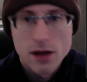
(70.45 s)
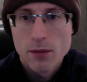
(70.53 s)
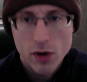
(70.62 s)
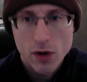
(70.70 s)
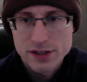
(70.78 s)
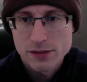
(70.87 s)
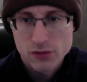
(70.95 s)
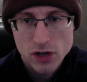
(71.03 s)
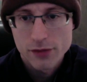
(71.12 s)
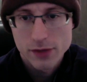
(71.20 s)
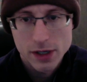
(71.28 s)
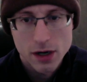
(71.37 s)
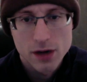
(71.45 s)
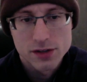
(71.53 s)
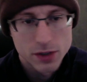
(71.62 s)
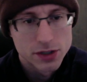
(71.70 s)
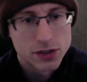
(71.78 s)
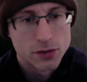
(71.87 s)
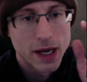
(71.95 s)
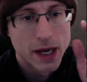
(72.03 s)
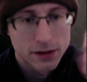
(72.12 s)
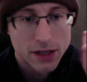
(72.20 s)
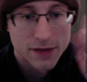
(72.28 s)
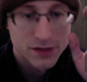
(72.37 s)
Point is, I'm drawing 3 cards, putting 2
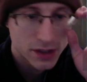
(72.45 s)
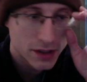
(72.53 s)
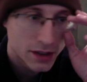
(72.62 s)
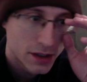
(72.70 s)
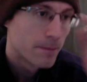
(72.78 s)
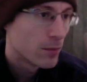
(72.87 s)
back, life's good.